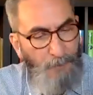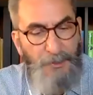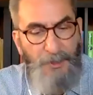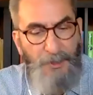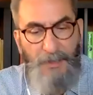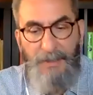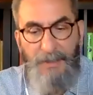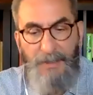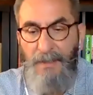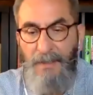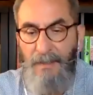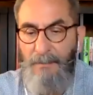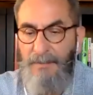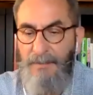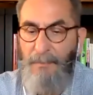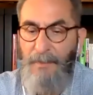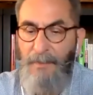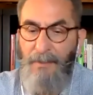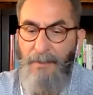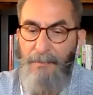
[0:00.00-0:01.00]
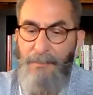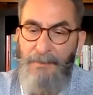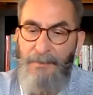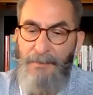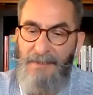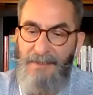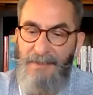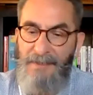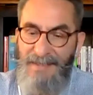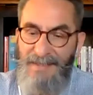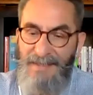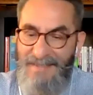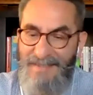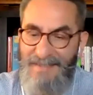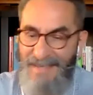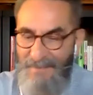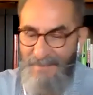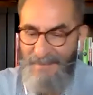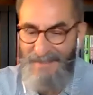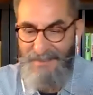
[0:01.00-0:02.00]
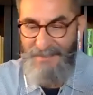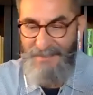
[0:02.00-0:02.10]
Wish I could tell you I was a better person at that time, but I